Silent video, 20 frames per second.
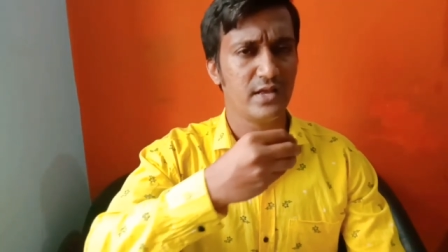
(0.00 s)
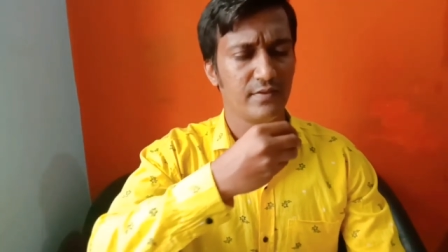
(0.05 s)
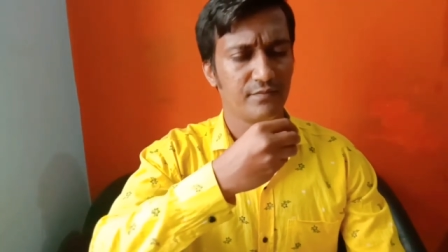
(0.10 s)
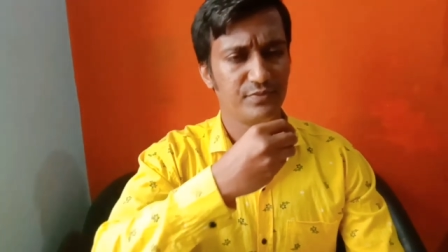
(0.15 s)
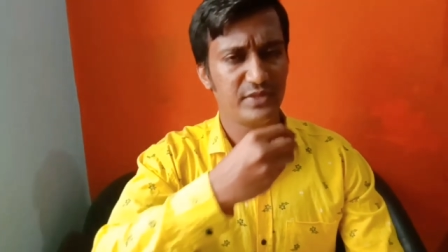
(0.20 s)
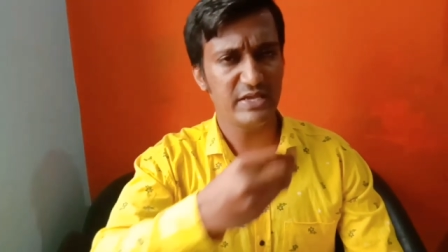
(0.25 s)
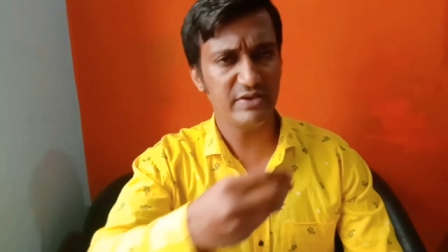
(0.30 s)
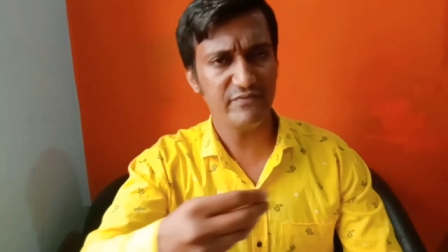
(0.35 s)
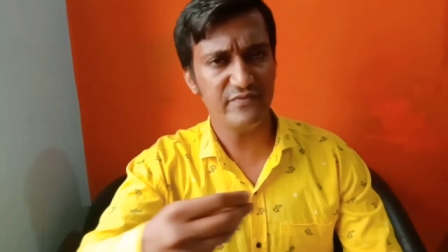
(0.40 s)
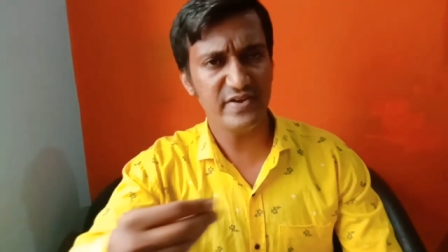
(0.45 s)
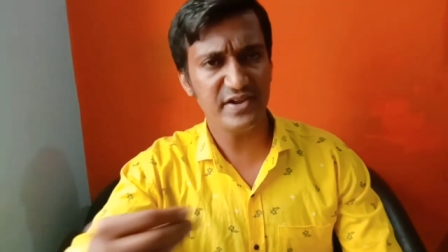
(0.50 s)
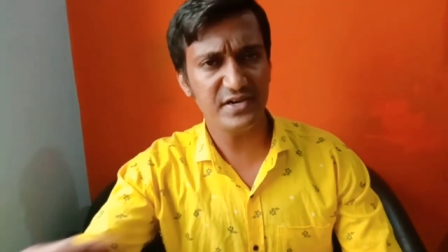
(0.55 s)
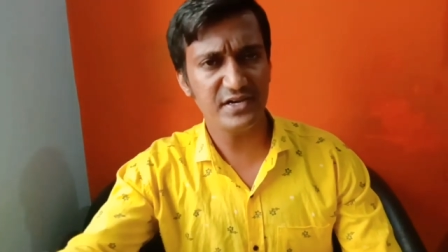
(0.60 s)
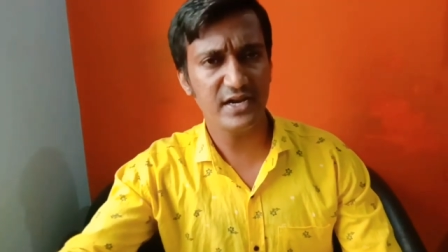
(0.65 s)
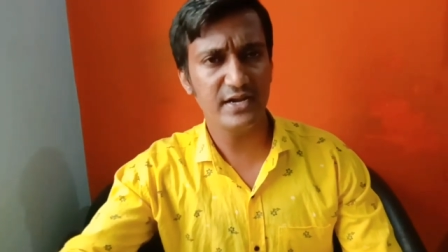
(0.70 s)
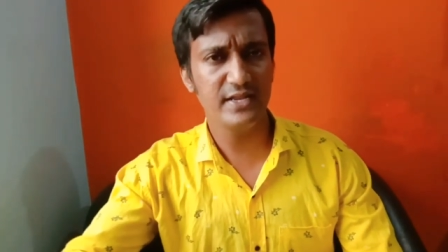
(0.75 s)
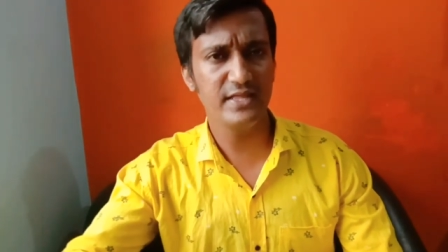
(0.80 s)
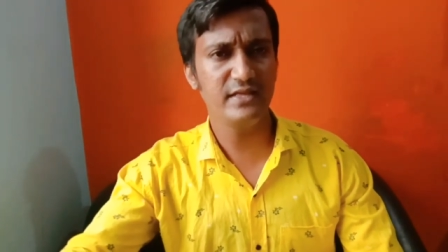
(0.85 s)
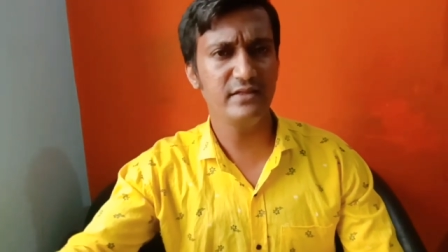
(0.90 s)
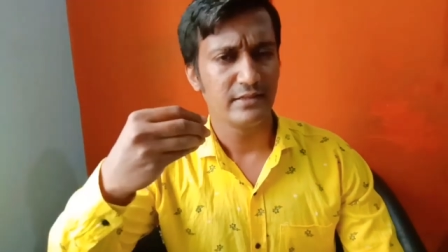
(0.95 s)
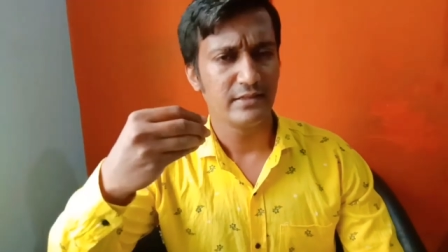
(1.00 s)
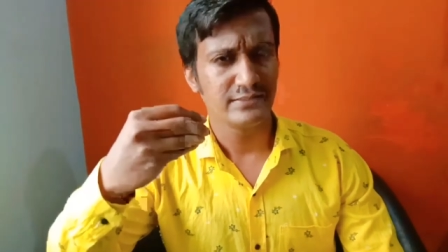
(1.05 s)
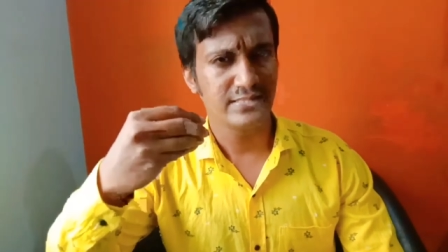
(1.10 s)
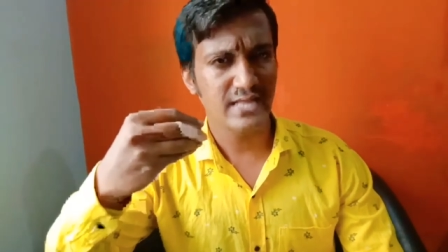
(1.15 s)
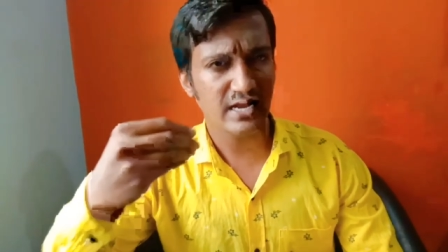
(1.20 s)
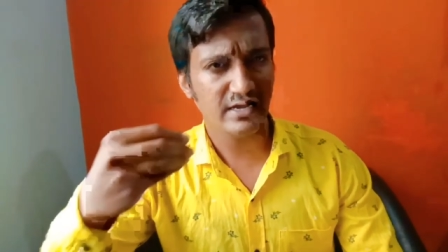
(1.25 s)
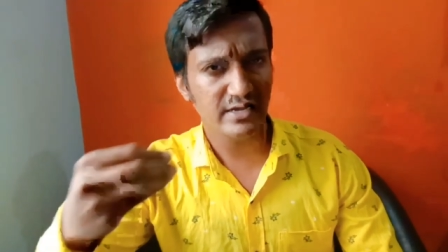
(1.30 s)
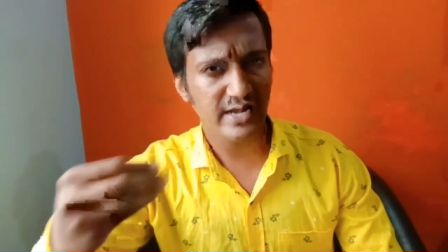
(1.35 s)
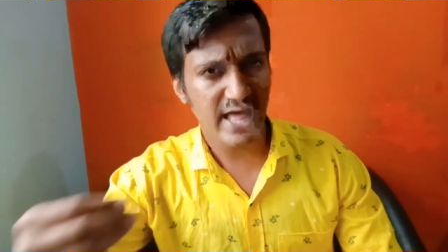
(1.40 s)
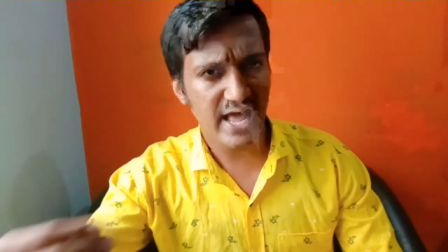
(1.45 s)
they were running
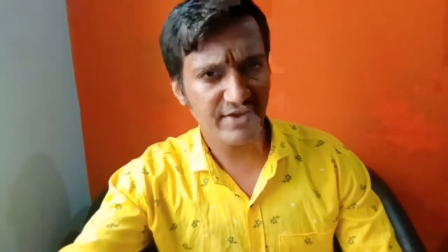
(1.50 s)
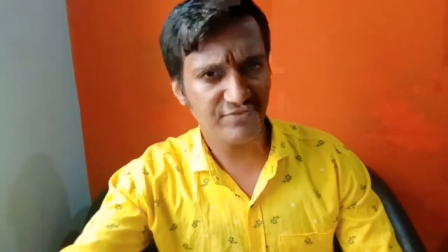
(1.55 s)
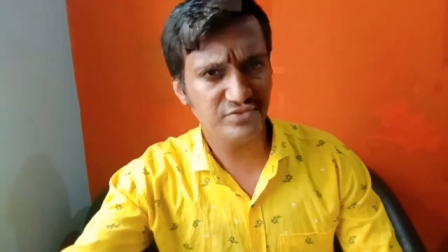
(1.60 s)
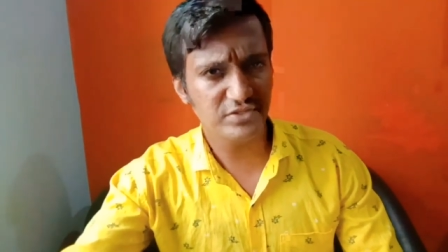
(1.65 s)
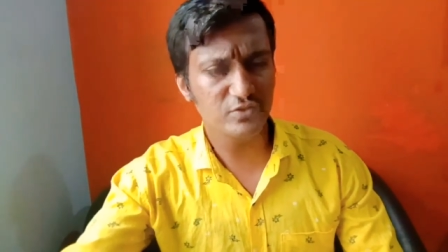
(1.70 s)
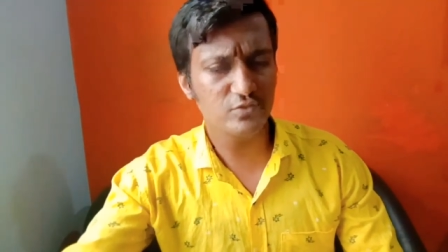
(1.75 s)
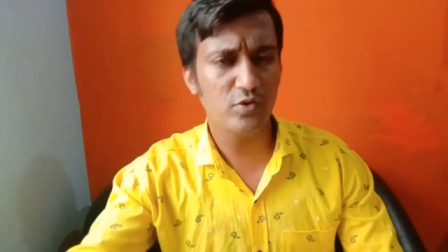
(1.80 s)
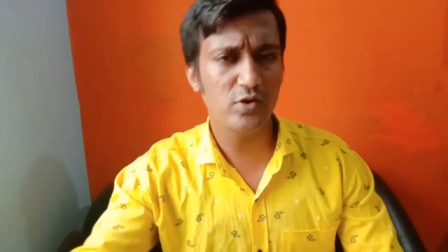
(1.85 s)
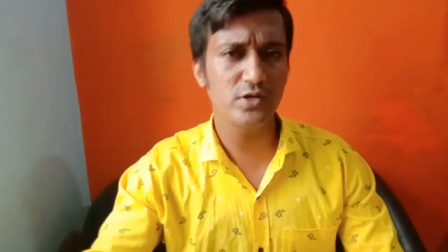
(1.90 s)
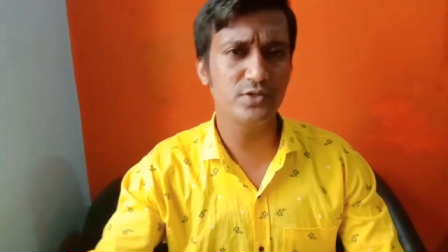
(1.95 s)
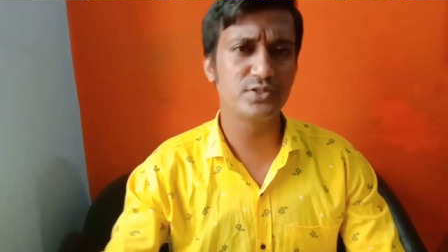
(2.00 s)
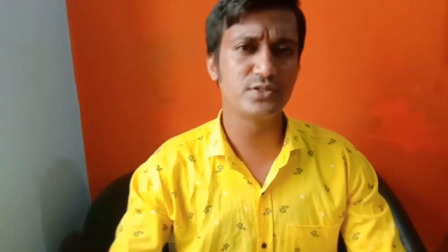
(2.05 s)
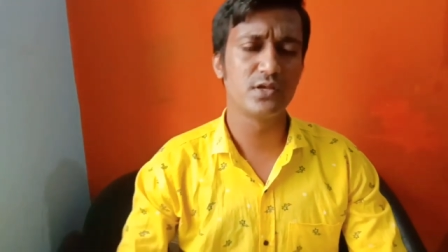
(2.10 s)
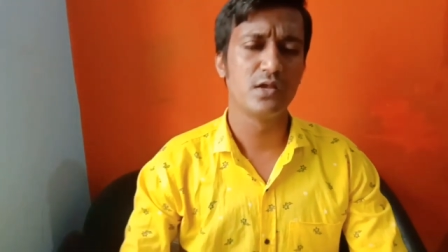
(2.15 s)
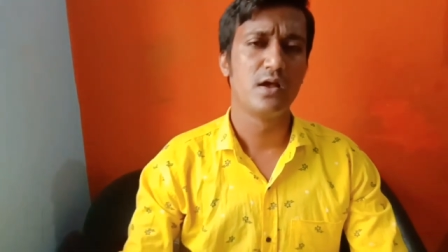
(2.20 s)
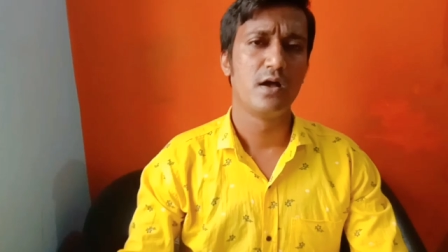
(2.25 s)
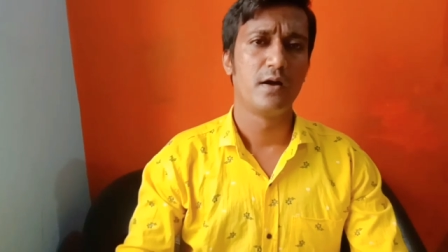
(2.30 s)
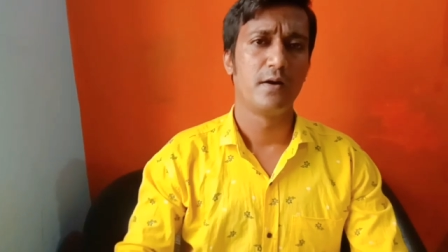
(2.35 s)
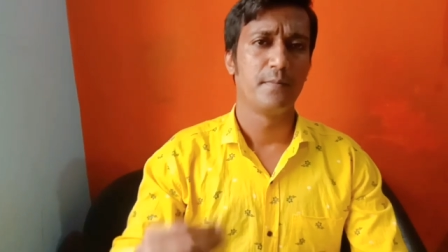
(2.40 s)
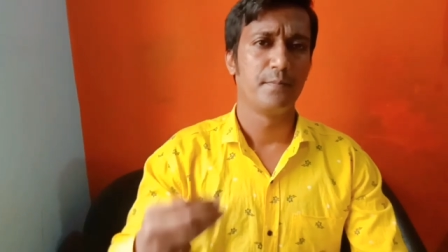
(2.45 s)
that laughter was